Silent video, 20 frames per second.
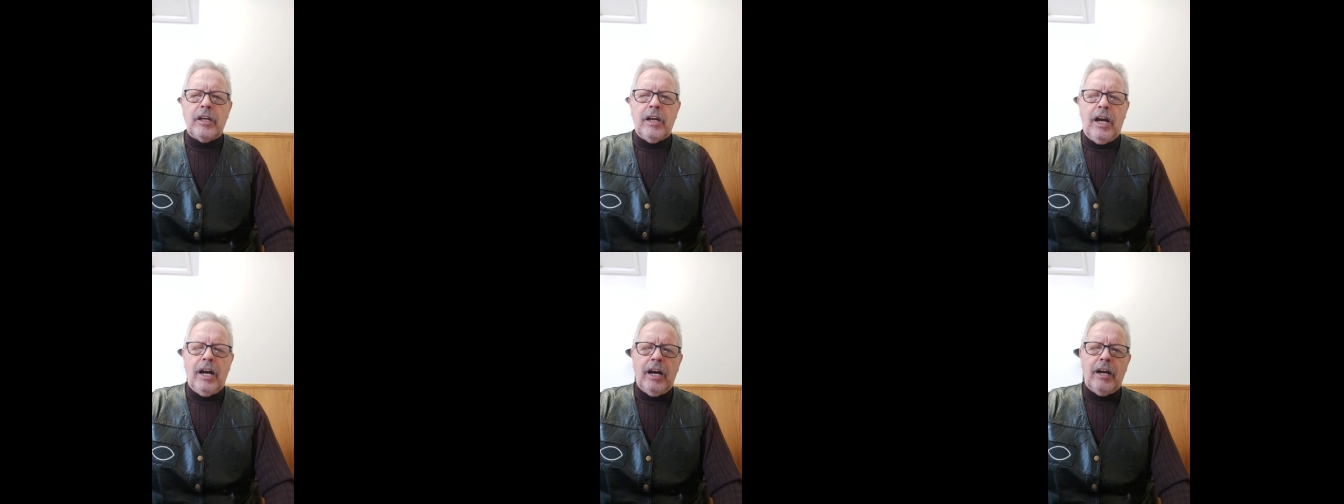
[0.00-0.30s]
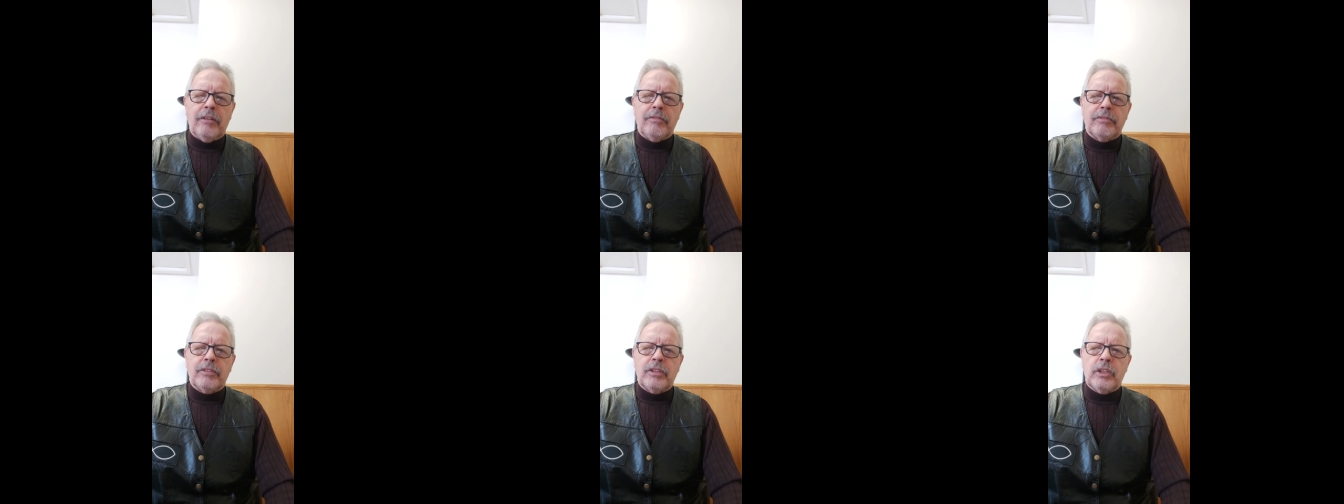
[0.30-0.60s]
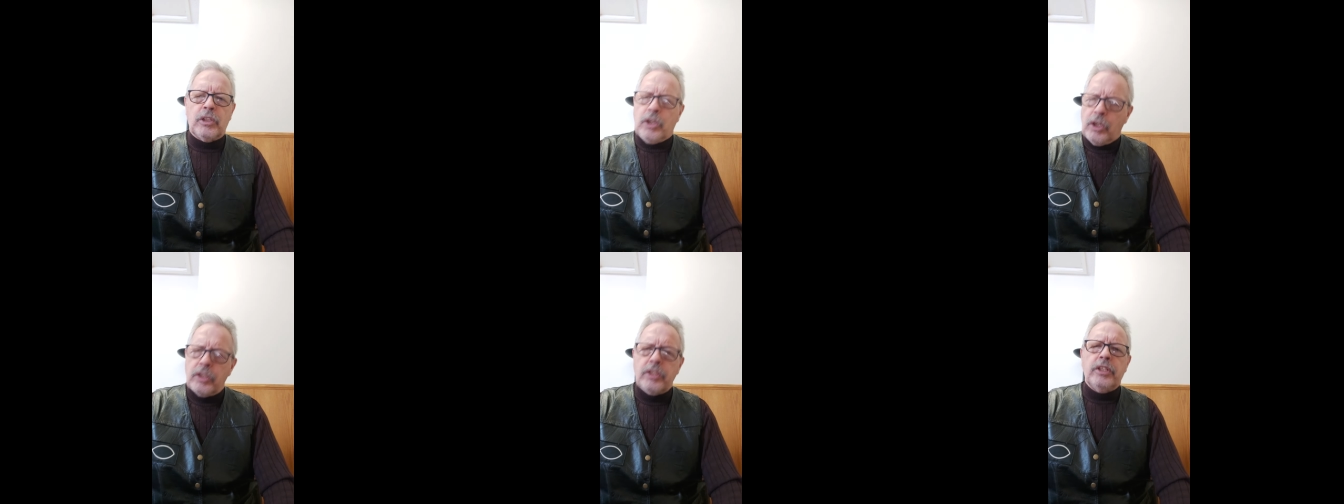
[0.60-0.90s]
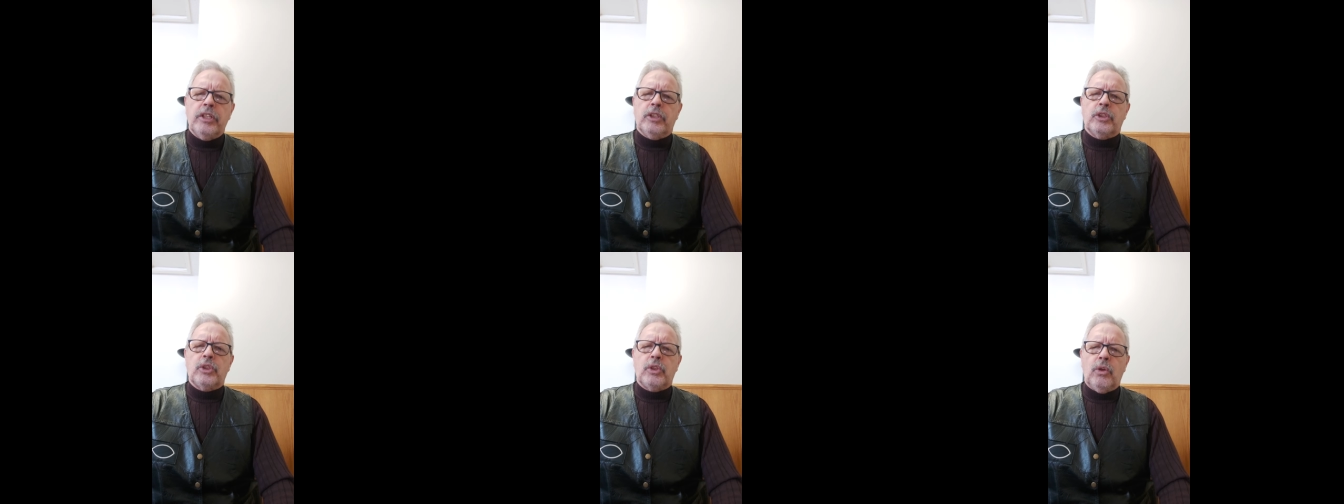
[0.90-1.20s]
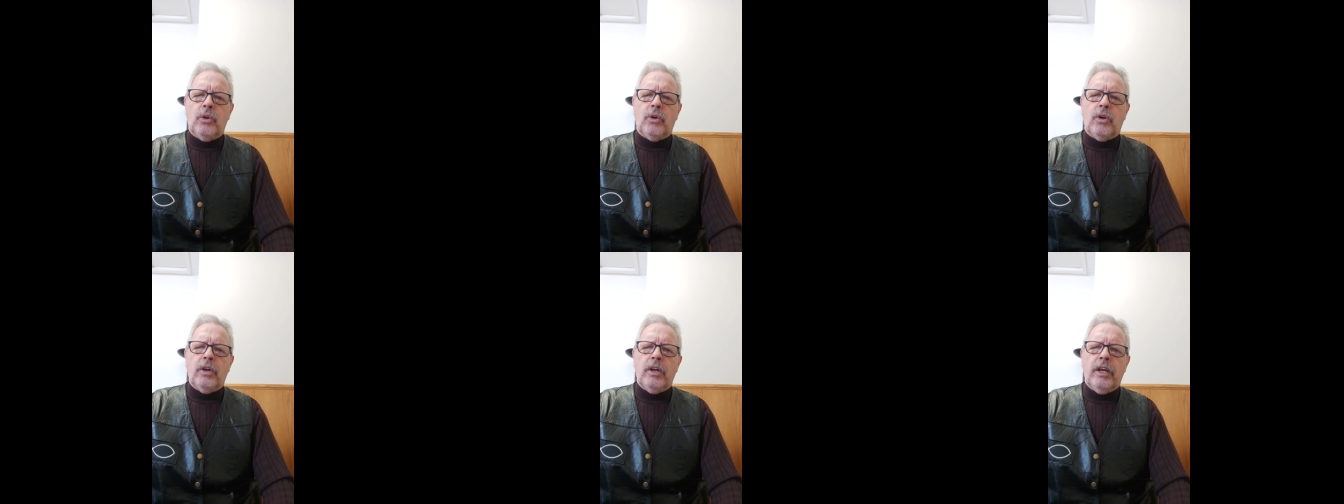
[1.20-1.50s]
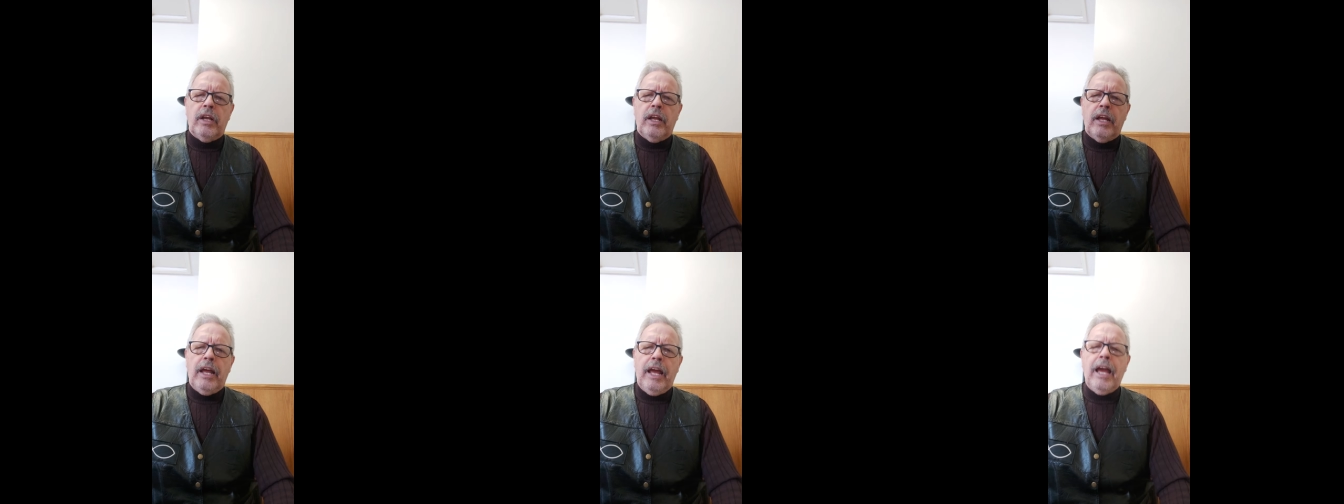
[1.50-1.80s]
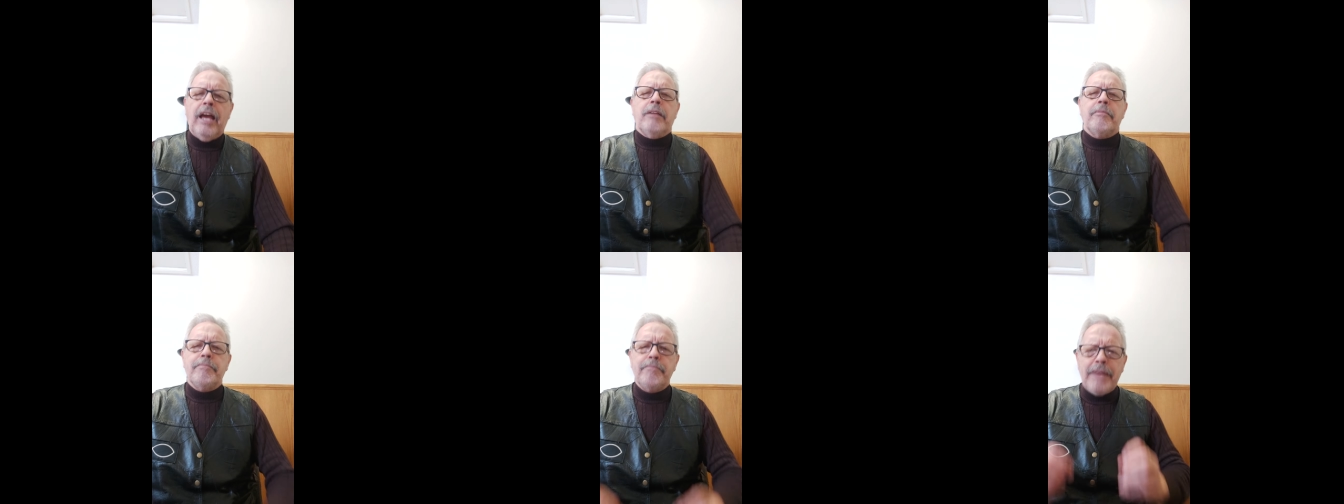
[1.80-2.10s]
uh, goodness, Lord,
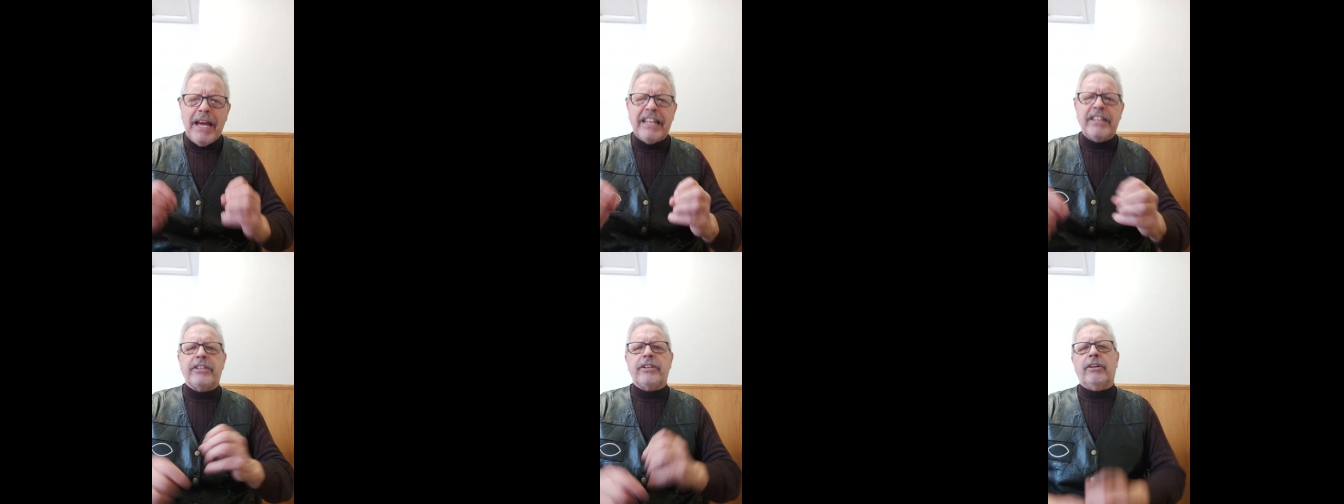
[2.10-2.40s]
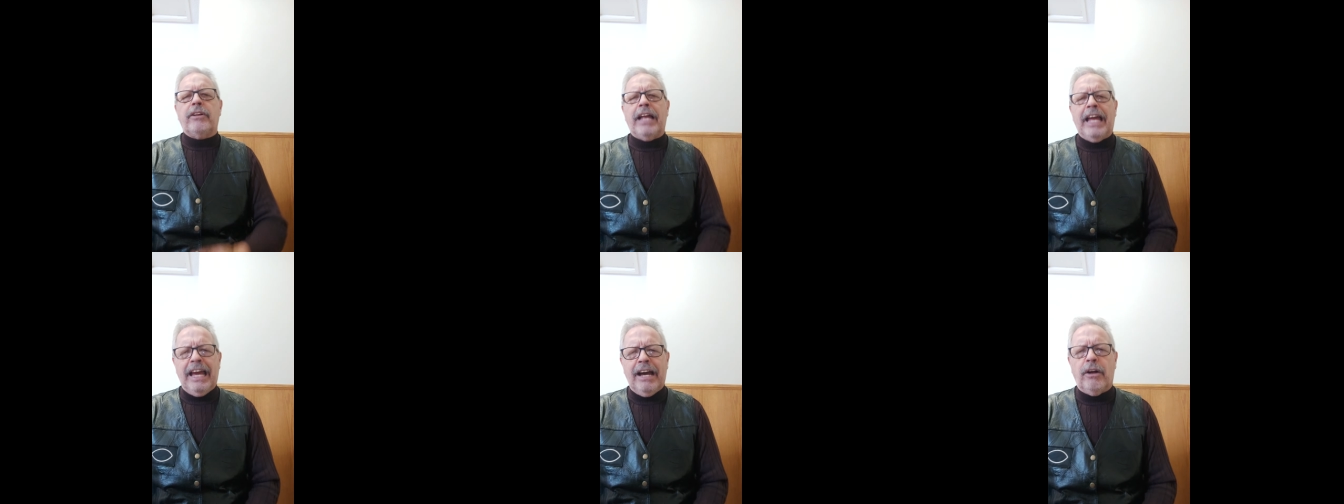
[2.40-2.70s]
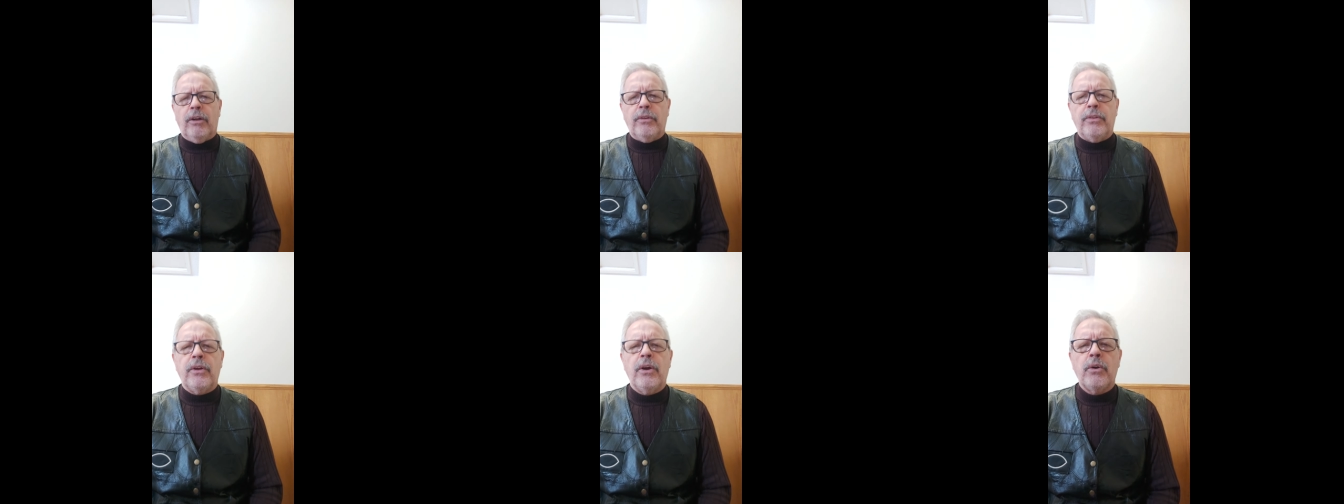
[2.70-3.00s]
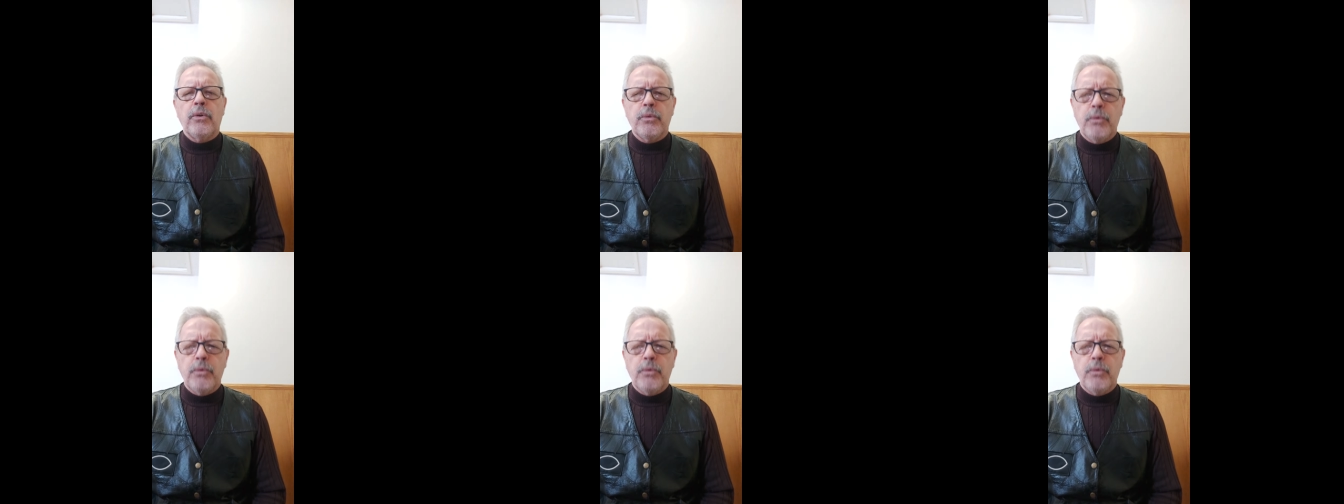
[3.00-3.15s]
and mental health